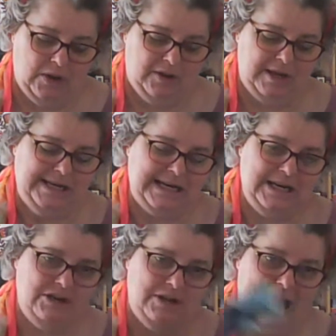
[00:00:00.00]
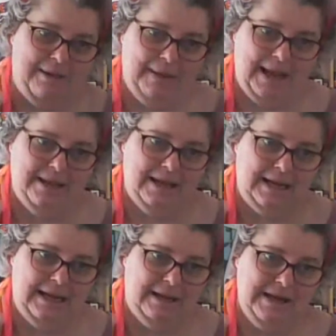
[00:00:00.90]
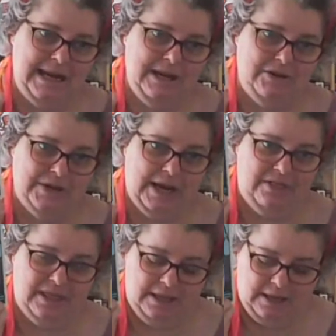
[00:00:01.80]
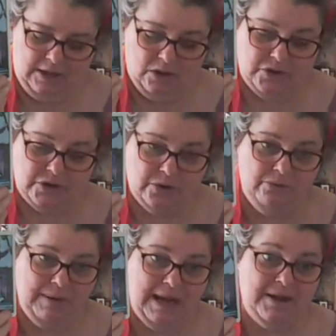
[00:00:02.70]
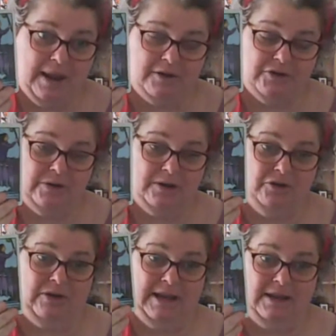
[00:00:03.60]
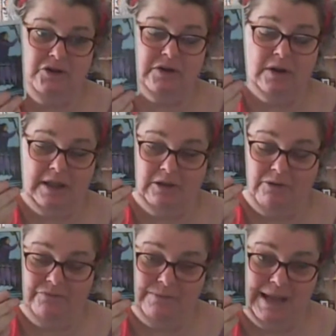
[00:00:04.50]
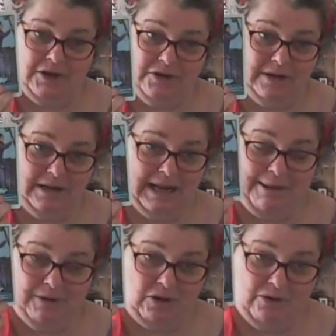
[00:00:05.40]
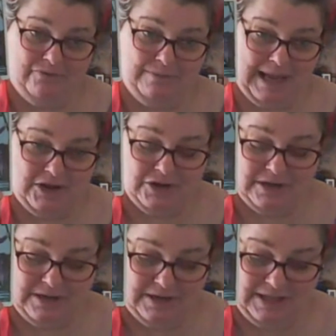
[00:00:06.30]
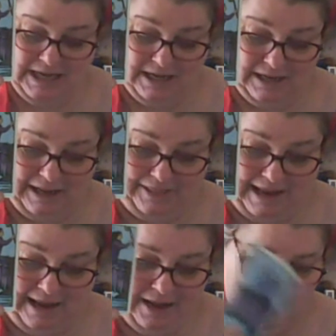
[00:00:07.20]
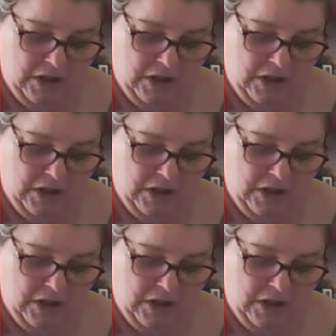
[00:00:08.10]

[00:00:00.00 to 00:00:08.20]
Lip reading: continue that, basically continue stuff that should have been done during the transition, like confirmations, cabinet confirmations and things like that.